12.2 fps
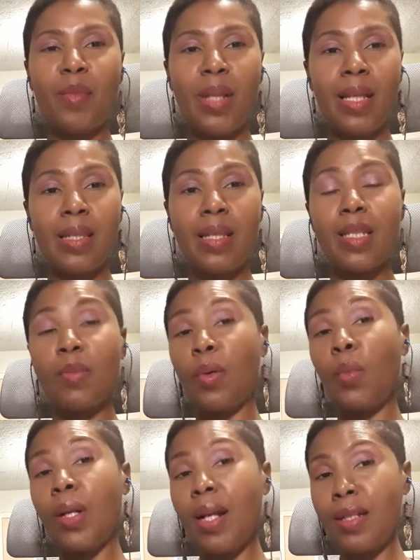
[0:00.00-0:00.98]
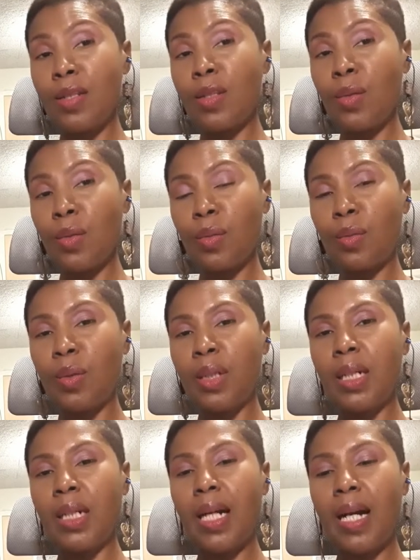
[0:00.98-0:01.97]
like this. But when I do,
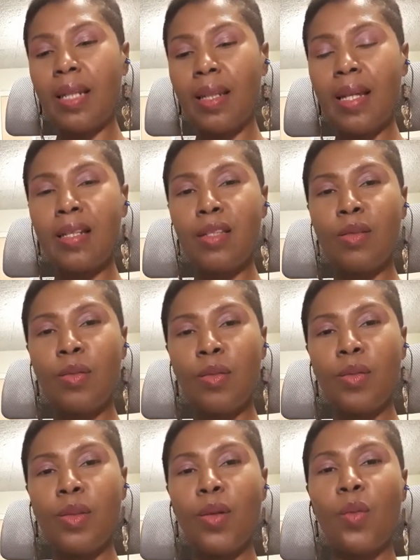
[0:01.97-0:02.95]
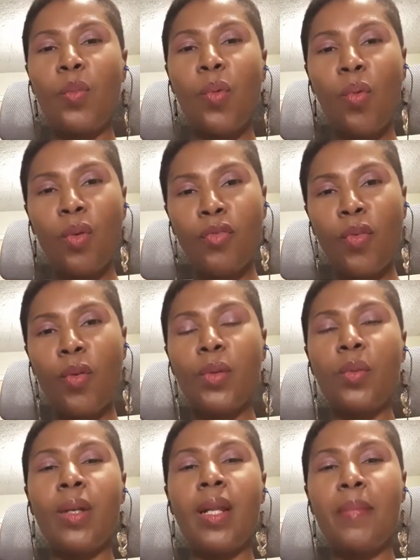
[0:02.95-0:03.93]
I like to, pour forth
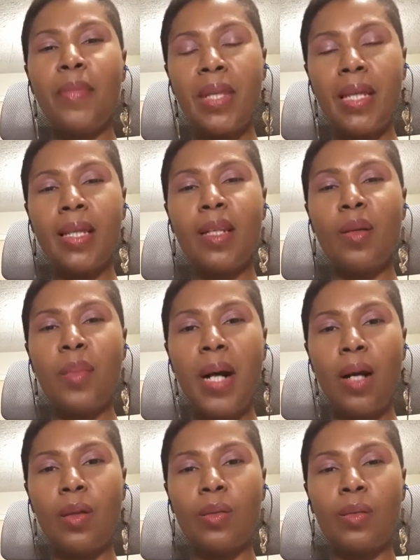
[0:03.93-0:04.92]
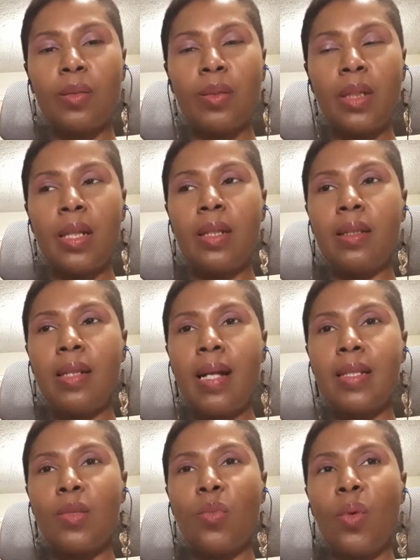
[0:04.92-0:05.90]
what I'm thinking about. And
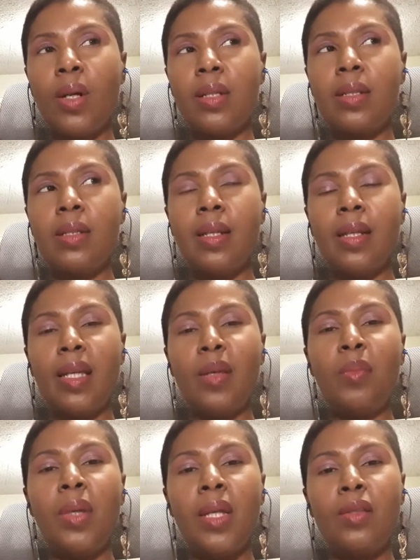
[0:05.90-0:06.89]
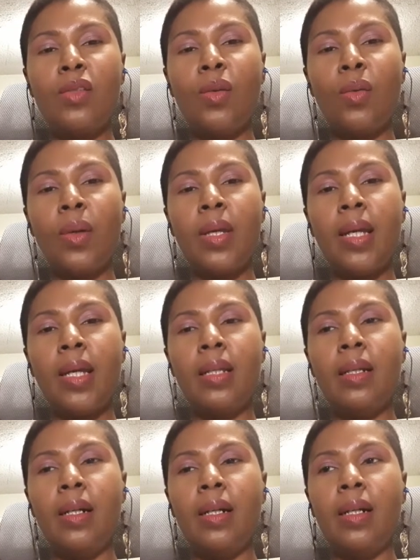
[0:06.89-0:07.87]
that's what it means to
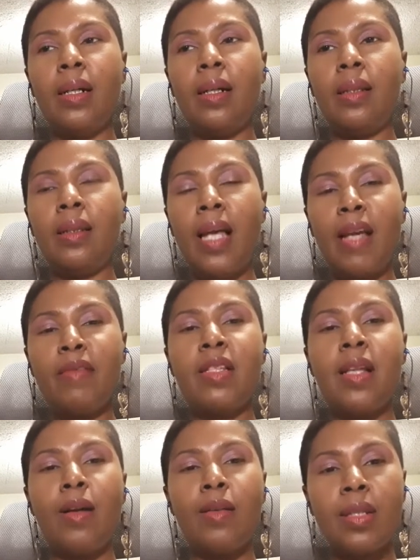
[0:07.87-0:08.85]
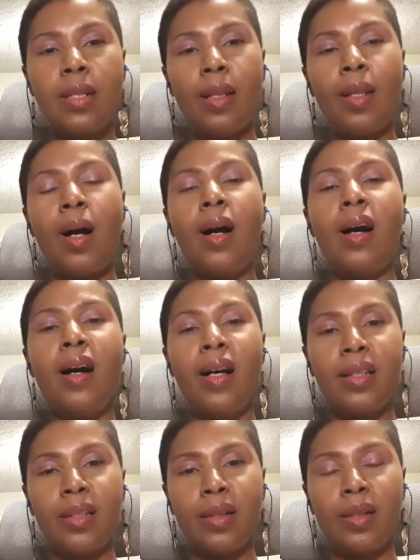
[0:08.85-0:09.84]
create a lifestyle
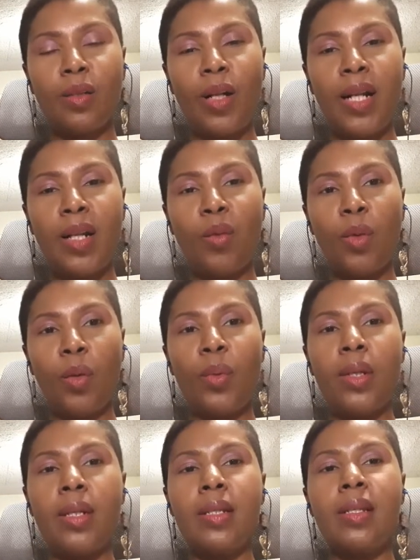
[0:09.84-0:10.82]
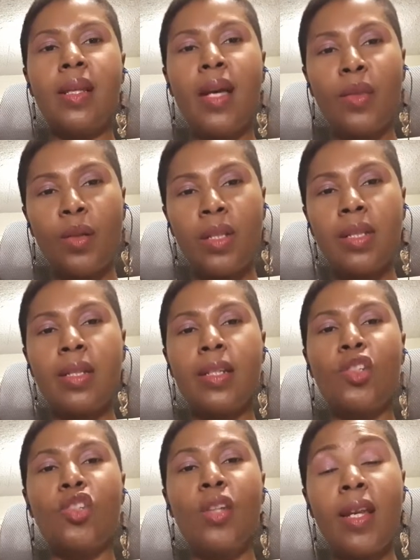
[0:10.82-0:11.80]
salon, right? Where we get together and it's an
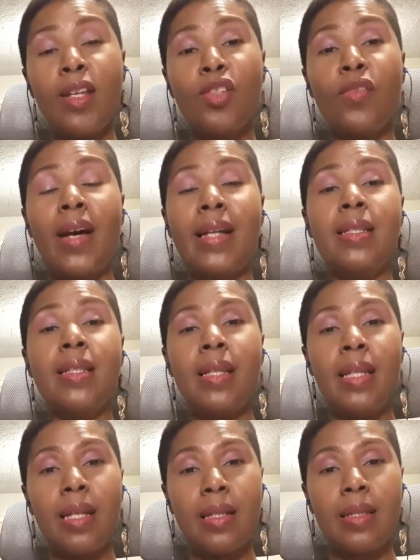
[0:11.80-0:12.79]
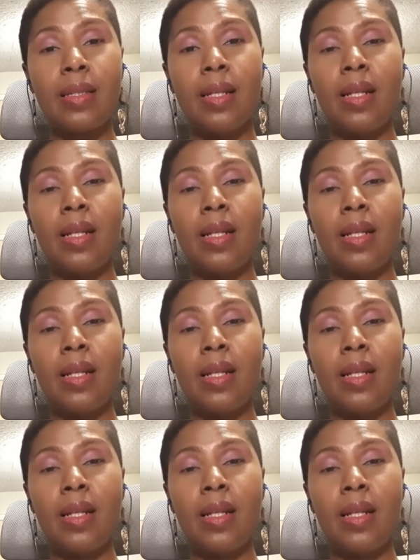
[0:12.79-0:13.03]
exchange of ideas.